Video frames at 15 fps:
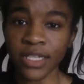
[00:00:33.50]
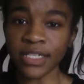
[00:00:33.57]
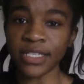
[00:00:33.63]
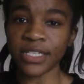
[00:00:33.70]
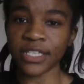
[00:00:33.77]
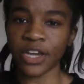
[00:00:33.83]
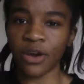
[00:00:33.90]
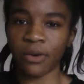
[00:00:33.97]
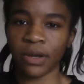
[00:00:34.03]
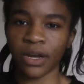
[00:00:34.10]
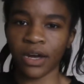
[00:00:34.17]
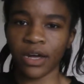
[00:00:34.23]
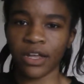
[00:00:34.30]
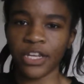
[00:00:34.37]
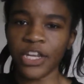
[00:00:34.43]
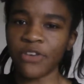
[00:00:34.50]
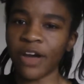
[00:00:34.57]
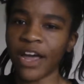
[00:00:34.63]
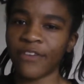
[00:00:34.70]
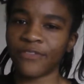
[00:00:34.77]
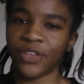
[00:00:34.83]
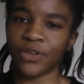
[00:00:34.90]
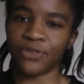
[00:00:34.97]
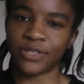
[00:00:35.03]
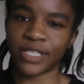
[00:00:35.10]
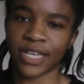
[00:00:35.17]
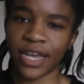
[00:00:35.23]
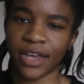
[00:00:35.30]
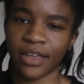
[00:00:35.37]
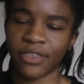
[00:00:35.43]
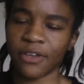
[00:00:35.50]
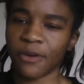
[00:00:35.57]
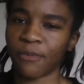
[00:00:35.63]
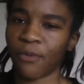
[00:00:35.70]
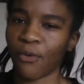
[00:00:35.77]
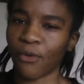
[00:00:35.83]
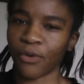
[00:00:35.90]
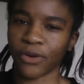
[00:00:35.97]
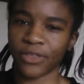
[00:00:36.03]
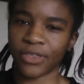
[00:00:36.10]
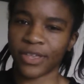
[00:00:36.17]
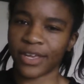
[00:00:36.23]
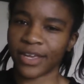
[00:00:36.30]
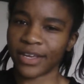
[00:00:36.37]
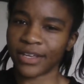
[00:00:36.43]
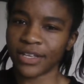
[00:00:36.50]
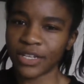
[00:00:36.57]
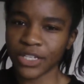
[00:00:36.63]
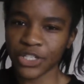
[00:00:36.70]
this is going on, you have Yusuke, the poor thing,